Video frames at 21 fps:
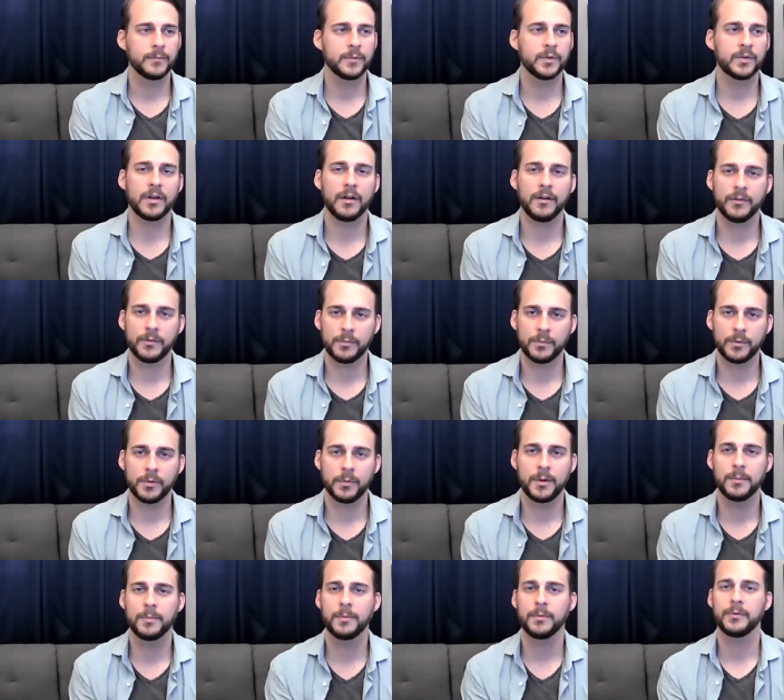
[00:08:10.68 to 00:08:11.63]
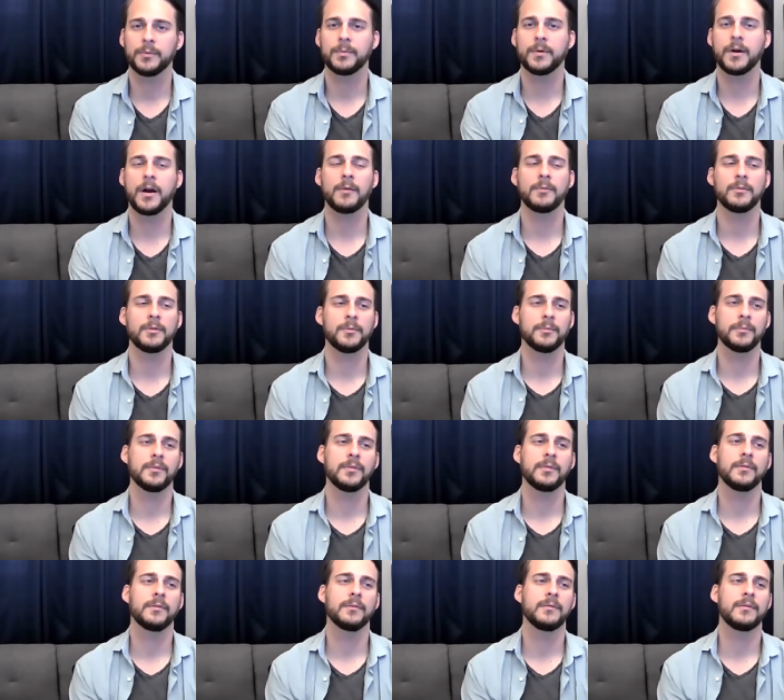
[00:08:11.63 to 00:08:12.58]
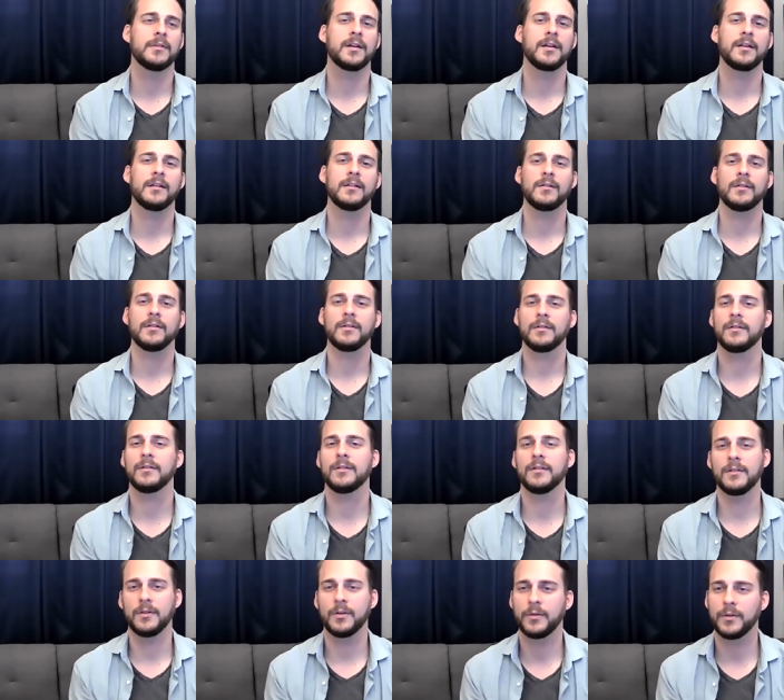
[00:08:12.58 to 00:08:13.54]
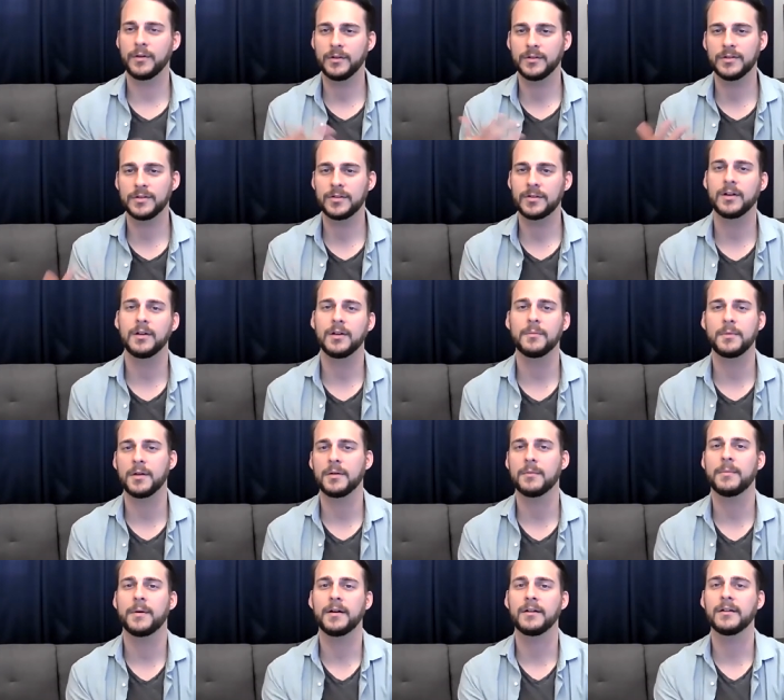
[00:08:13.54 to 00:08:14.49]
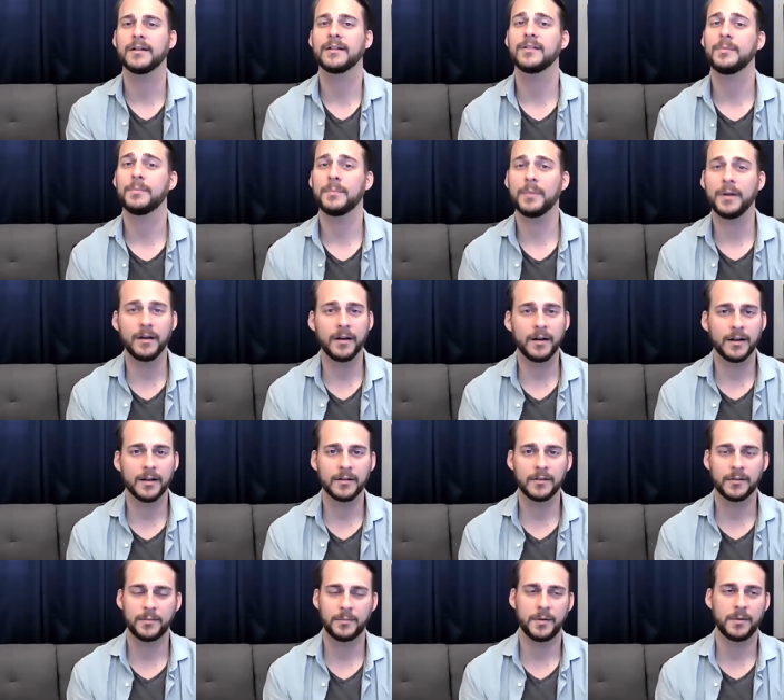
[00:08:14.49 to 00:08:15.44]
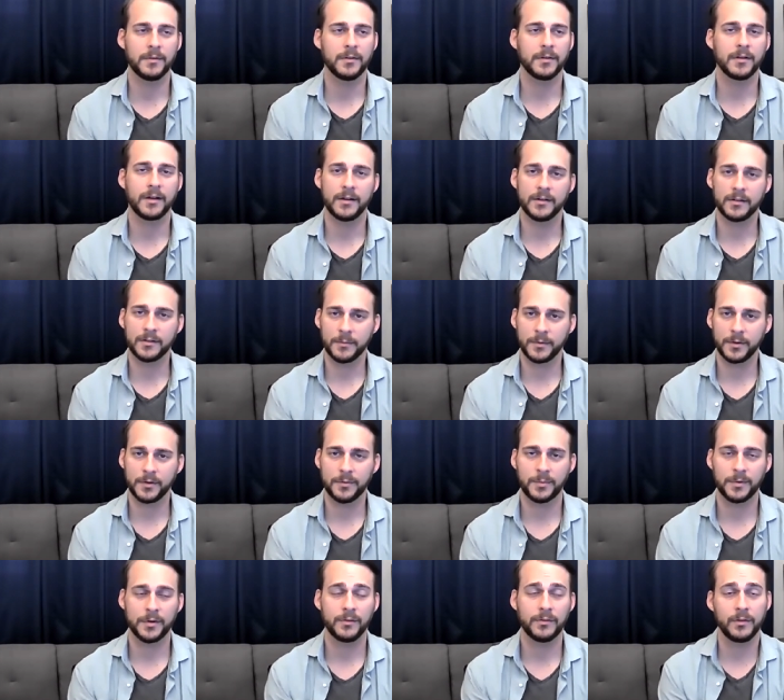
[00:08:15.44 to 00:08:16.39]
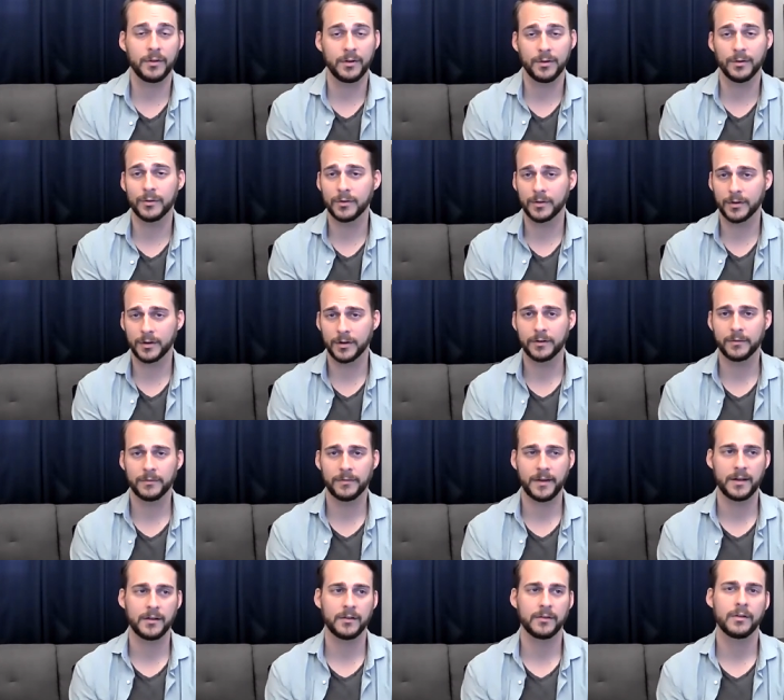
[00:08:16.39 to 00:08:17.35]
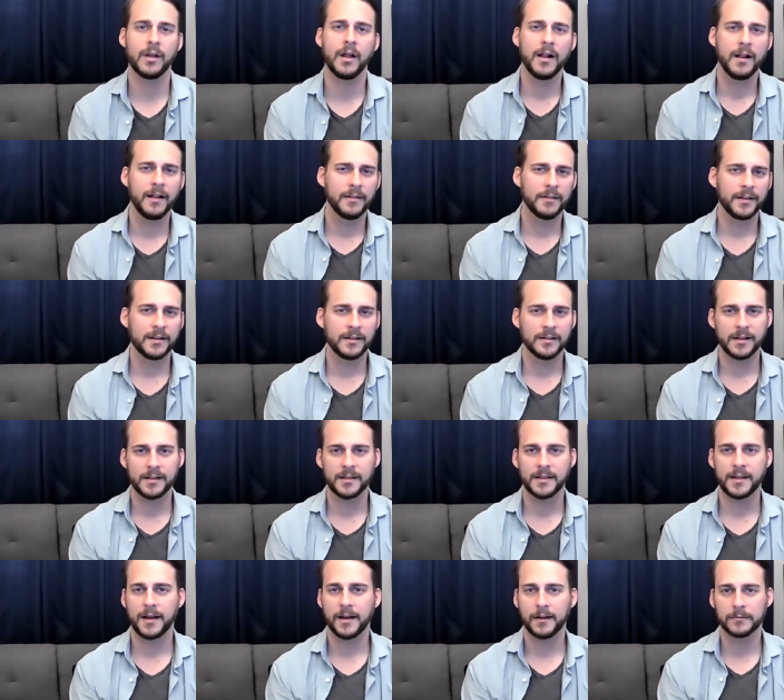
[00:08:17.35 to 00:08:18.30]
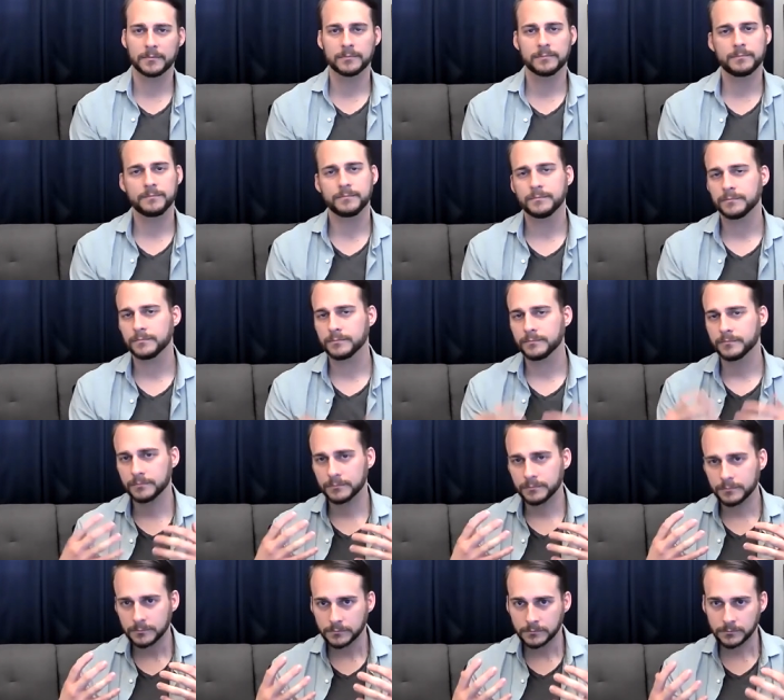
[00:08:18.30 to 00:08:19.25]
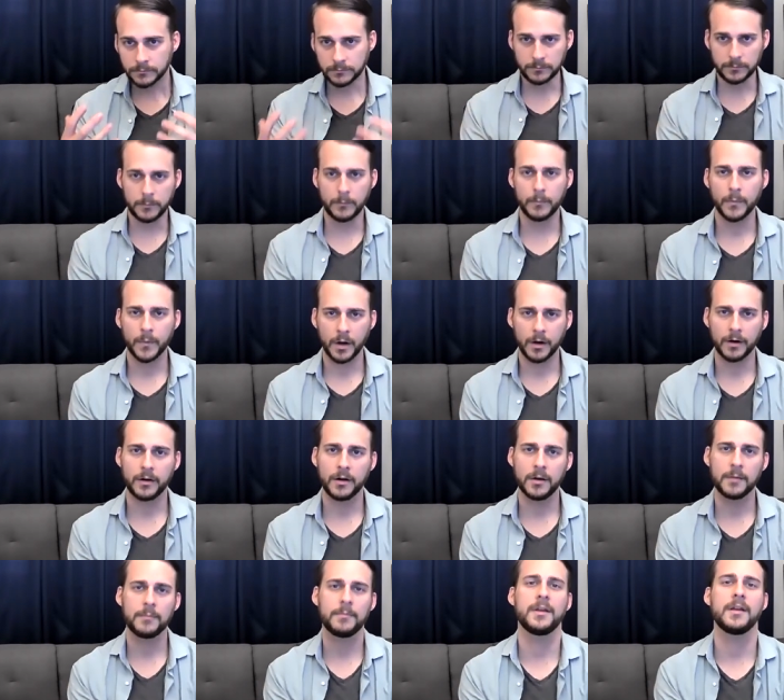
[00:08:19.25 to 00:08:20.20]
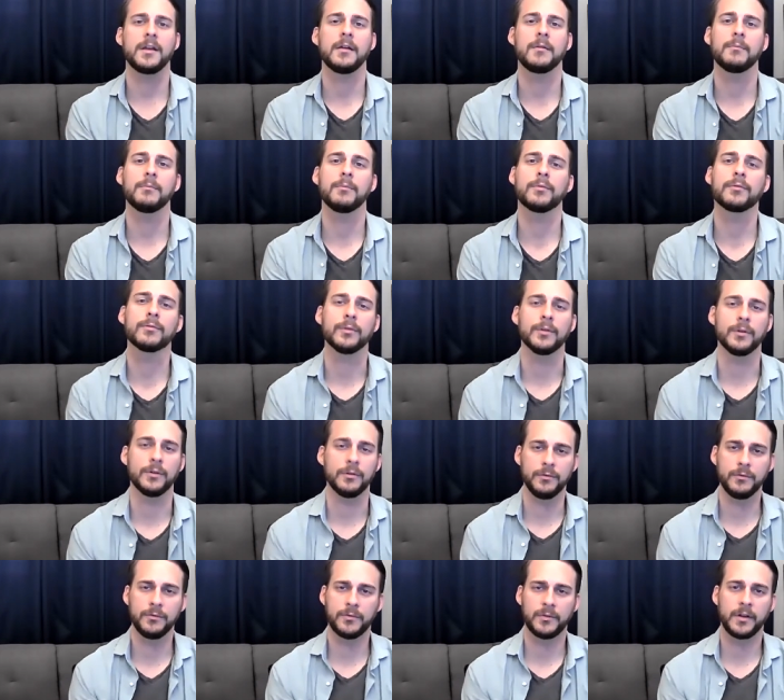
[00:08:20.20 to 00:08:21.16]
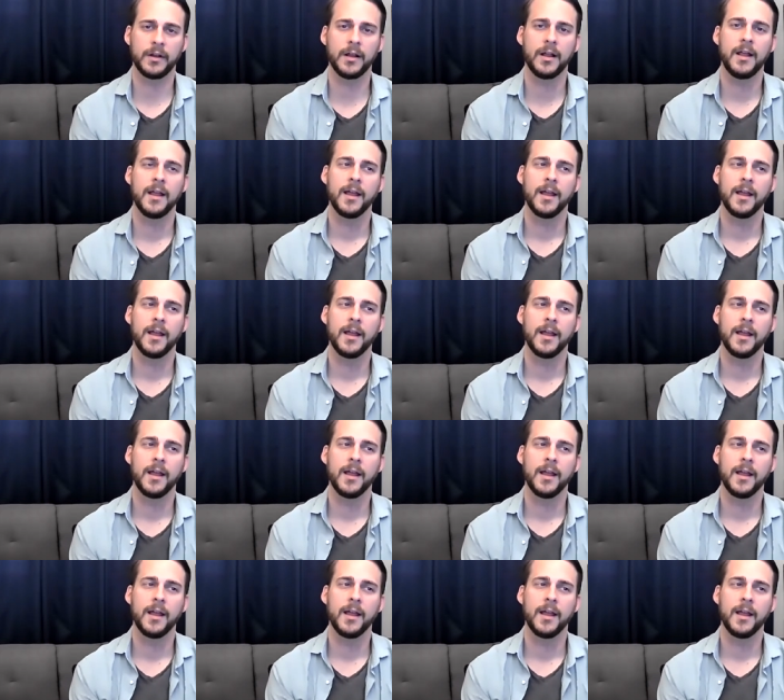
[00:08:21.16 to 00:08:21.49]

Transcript: solves more people's problems, it's just going to be a better experience. Maybe the customer experience, the user interface, things like that are going to be improved,